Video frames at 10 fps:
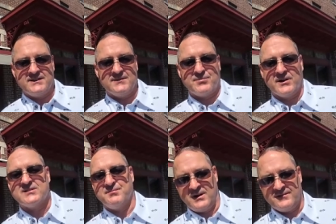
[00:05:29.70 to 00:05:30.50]
a good burger. It
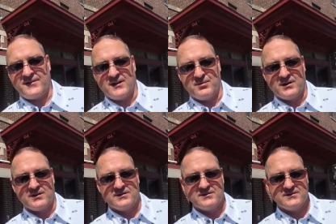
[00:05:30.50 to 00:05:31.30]
was a bonfire
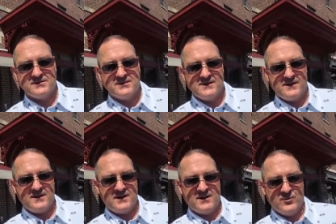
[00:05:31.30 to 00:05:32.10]
burger
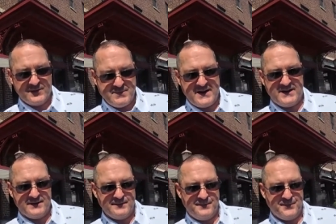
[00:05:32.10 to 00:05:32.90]
uh, with
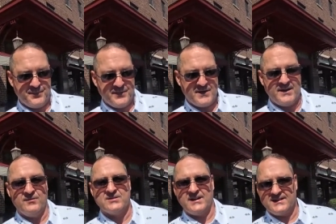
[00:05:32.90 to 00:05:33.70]
bacon,
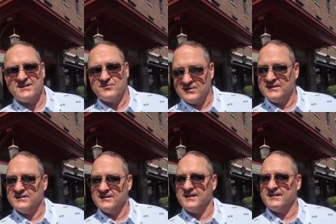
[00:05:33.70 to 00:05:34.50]
and was actually really
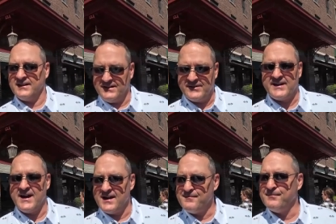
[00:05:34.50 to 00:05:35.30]
good. I think I'd give it a
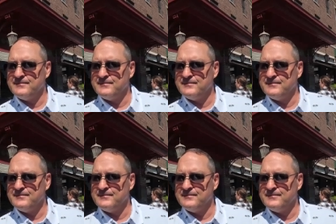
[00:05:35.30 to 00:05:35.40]
nine.